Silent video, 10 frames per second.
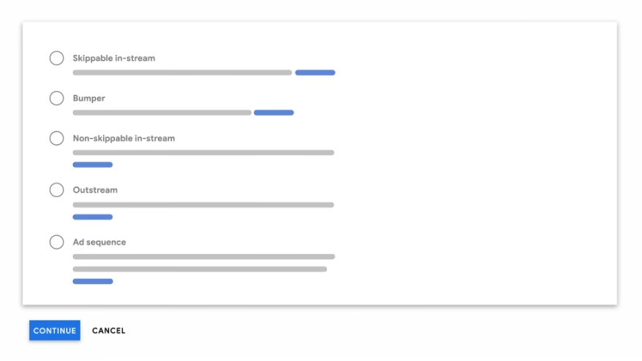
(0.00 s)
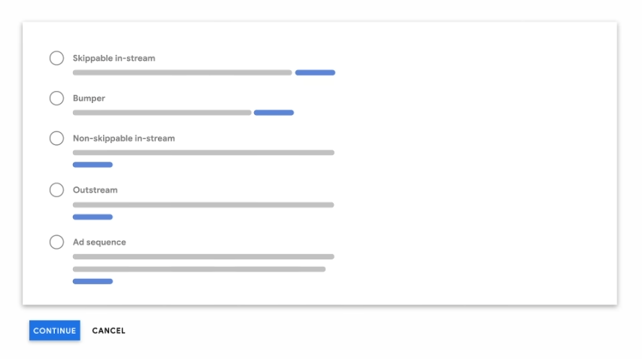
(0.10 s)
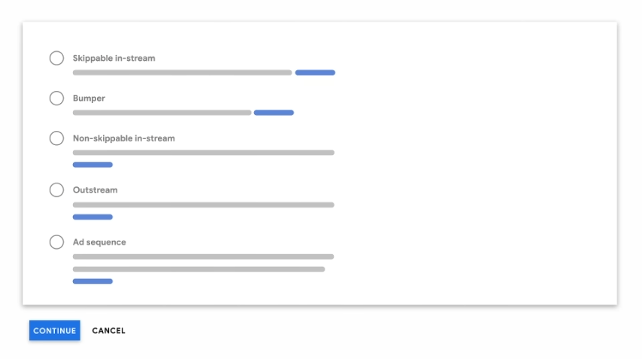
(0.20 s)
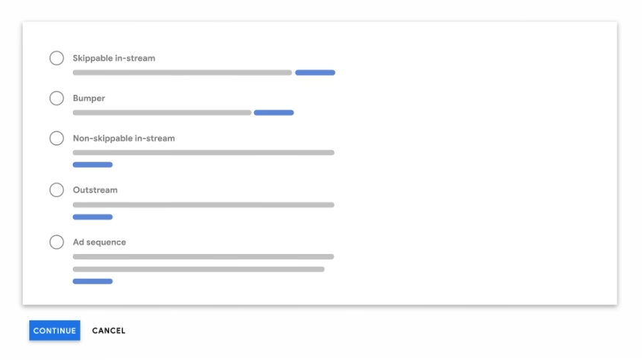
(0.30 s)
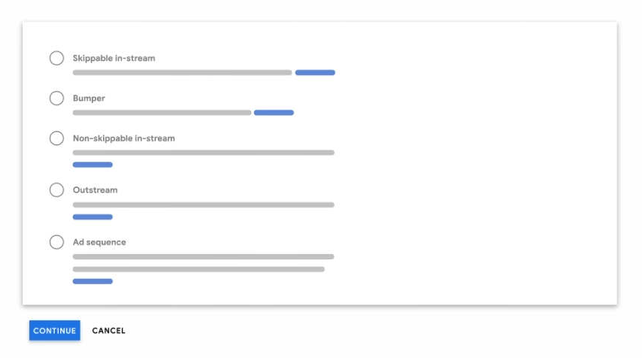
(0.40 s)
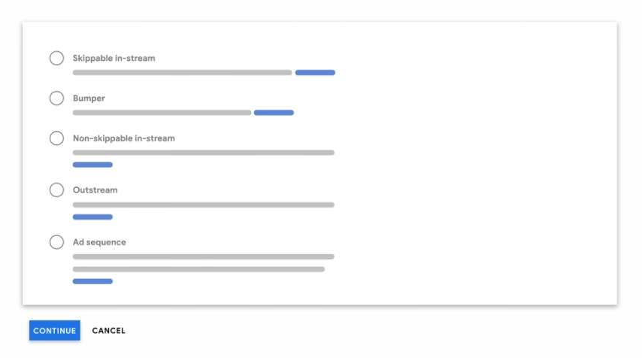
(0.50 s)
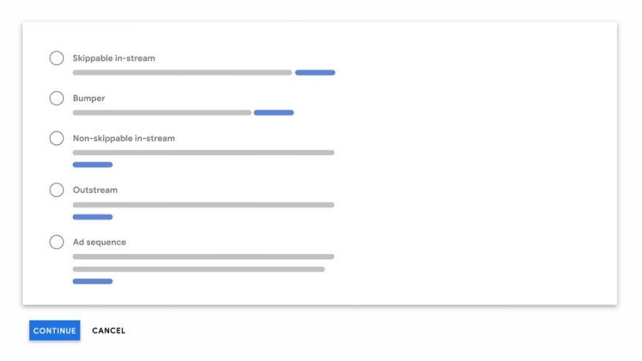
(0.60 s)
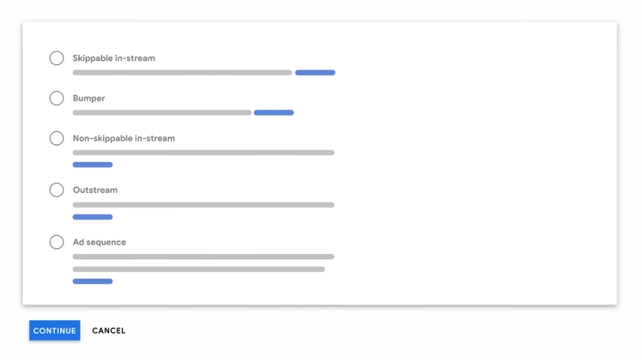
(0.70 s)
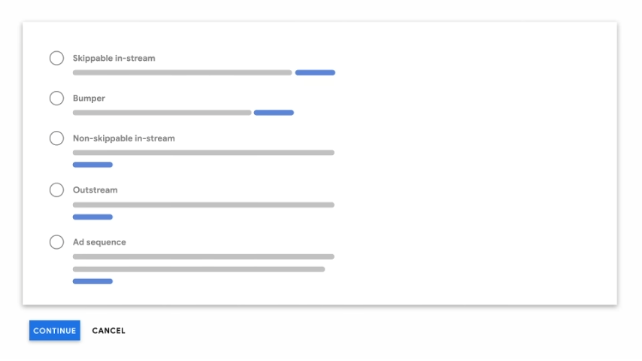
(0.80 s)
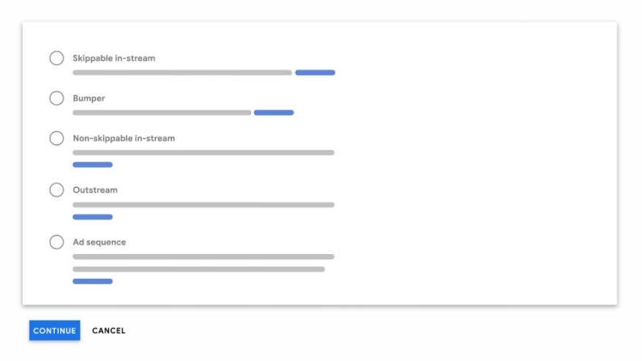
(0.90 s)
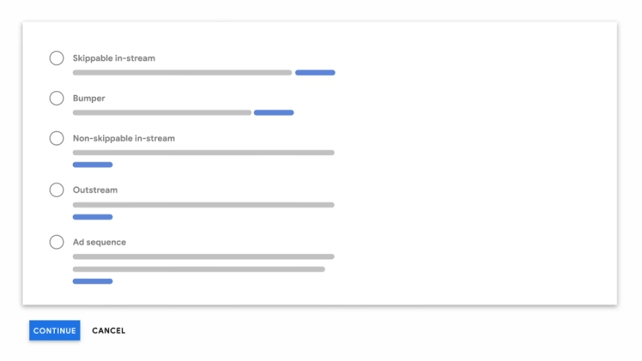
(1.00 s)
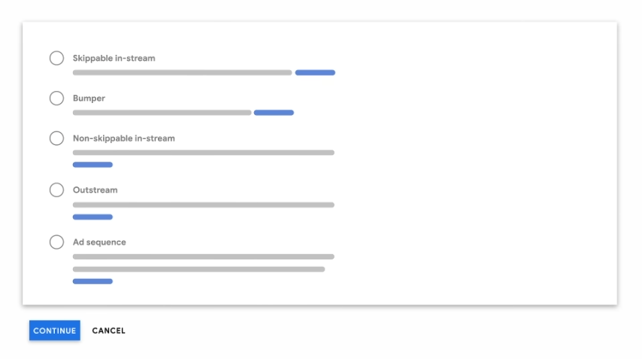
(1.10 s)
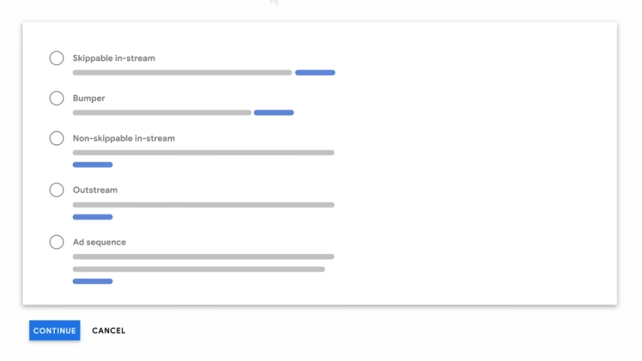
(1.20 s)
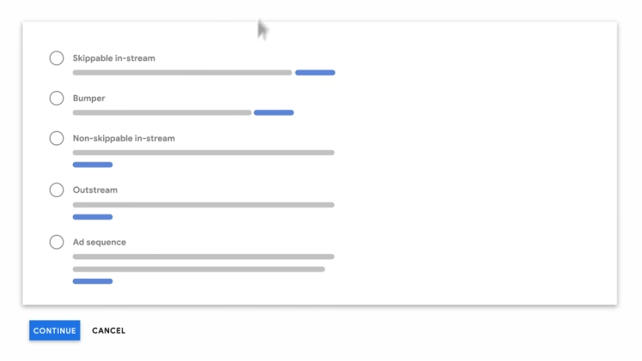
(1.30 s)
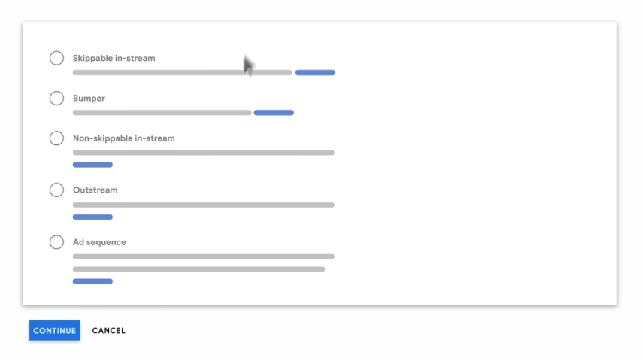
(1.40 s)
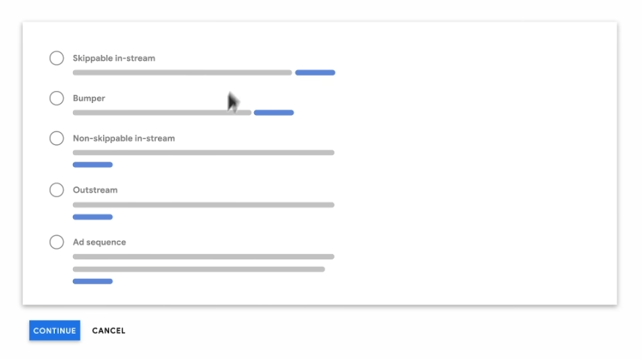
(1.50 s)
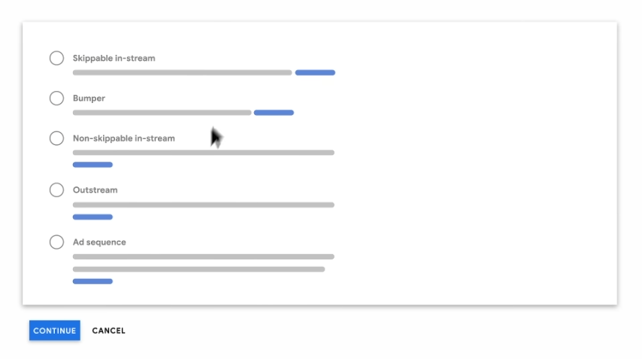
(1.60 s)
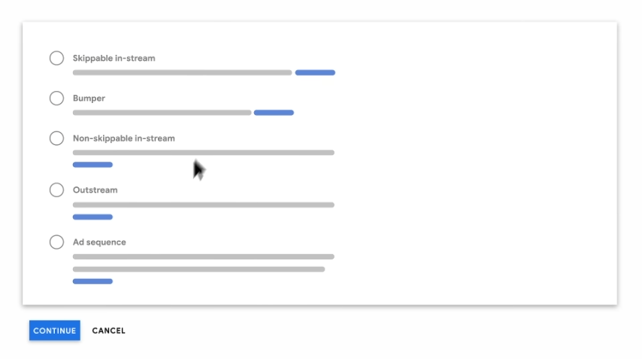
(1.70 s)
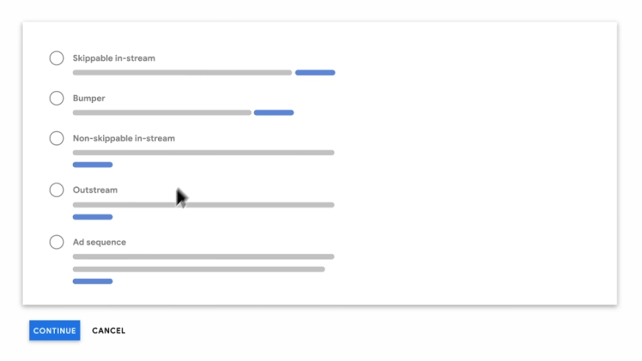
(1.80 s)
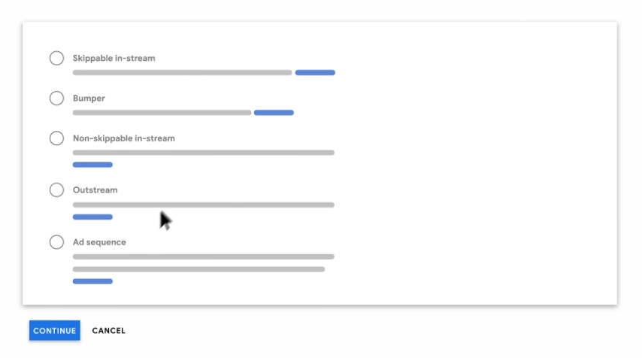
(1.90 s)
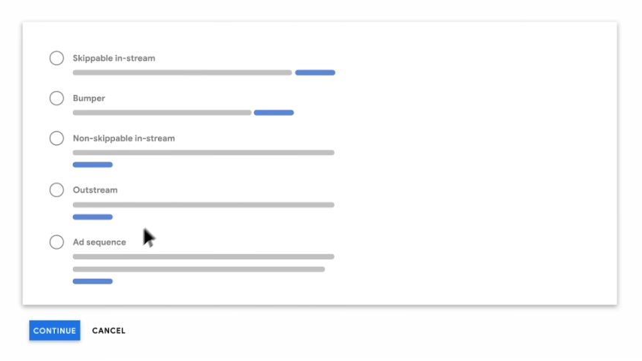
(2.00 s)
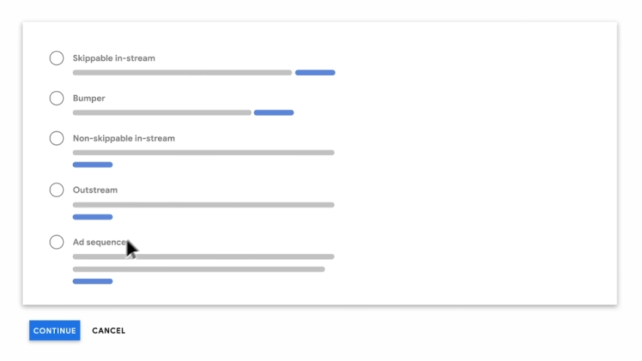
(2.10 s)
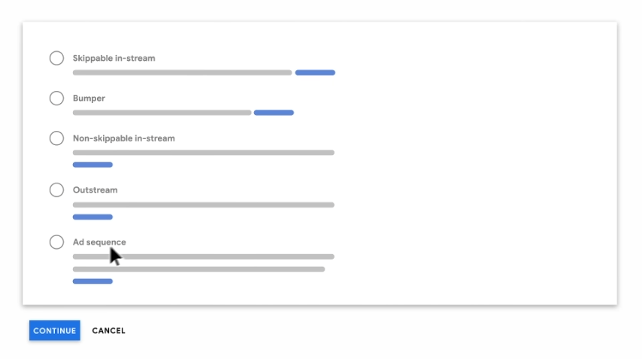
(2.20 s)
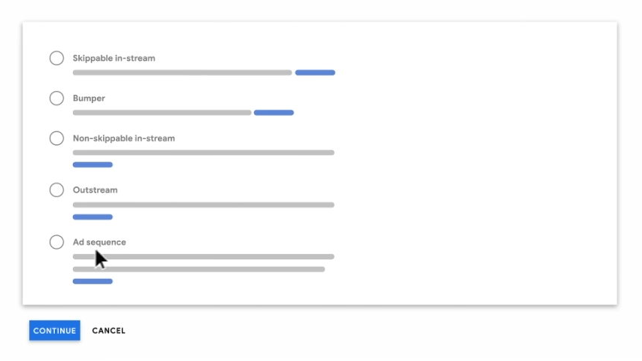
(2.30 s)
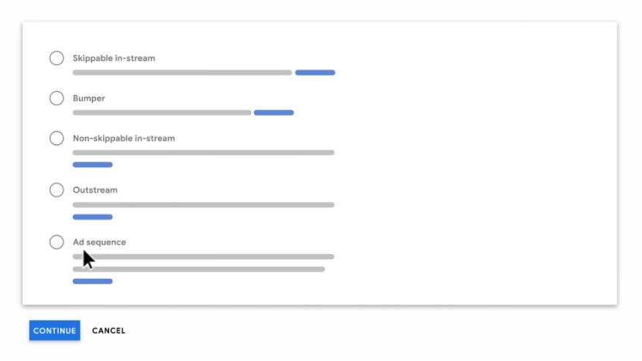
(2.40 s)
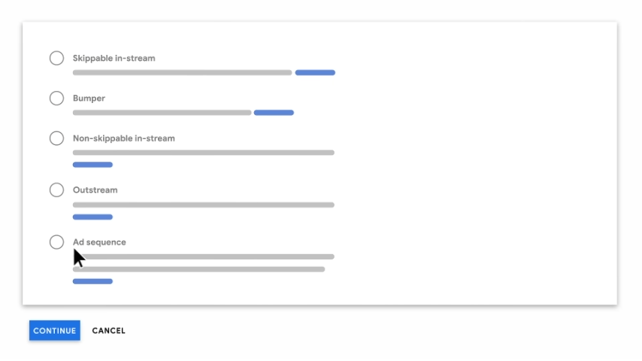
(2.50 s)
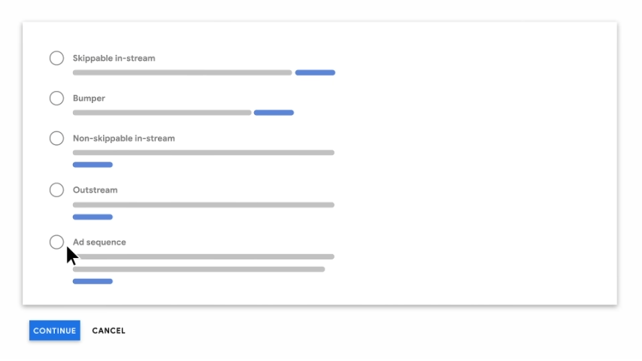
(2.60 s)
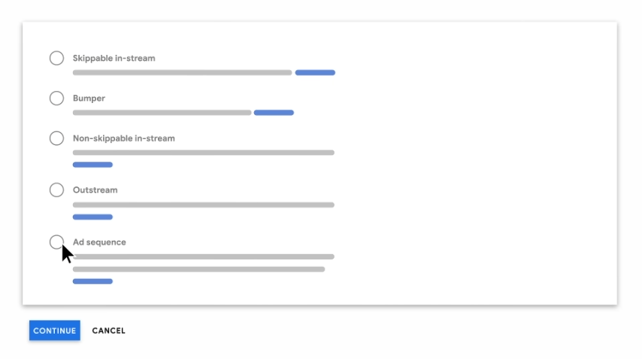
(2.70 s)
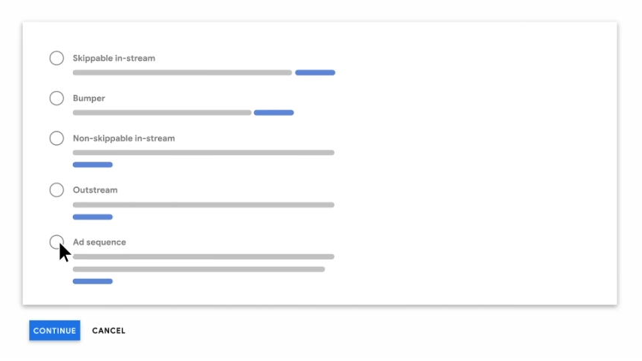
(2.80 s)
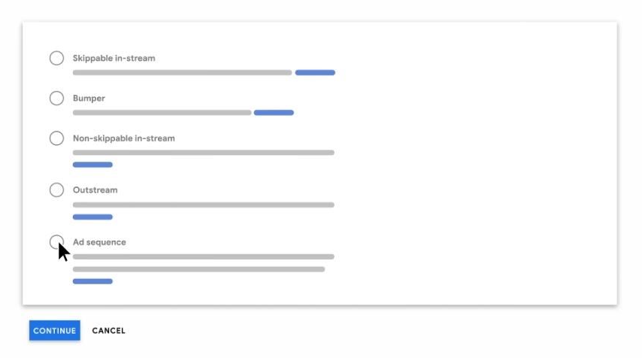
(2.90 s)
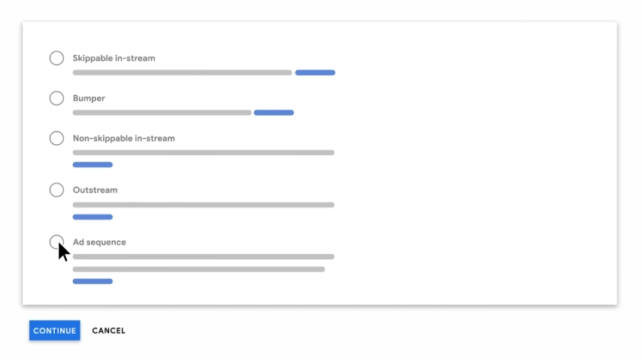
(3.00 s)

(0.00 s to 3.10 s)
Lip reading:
[unreadable: no face in view]